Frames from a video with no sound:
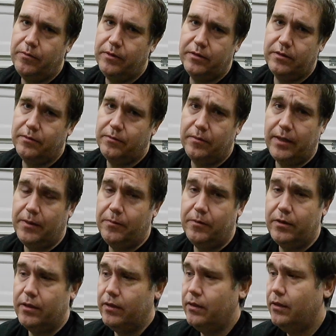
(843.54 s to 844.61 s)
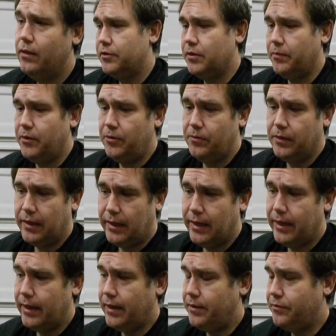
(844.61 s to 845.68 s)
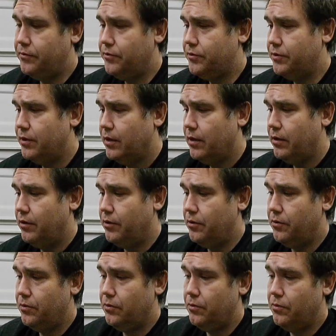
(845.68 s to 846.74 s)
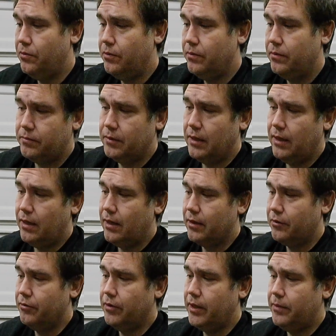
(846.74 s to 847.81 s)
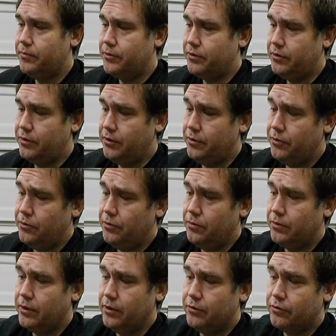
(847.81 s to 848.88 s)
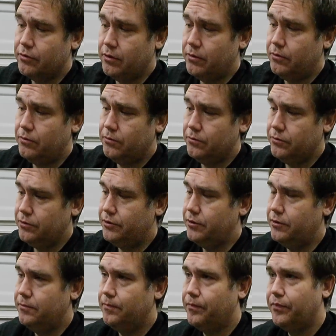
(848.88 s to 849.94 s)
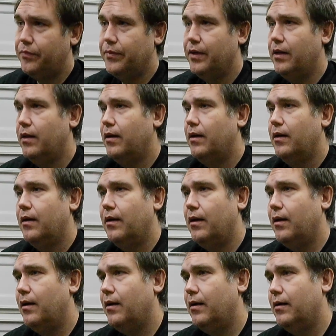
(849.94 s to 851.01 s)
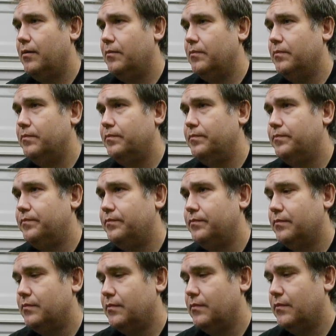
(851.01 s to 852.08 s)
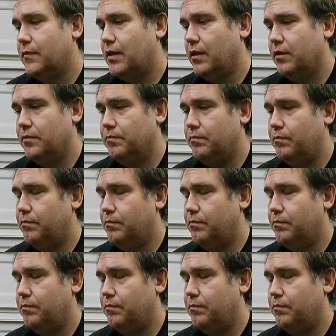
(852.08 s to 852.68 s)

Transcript: wasn't the right one, some new lines, new uh, grips, new controls, because um,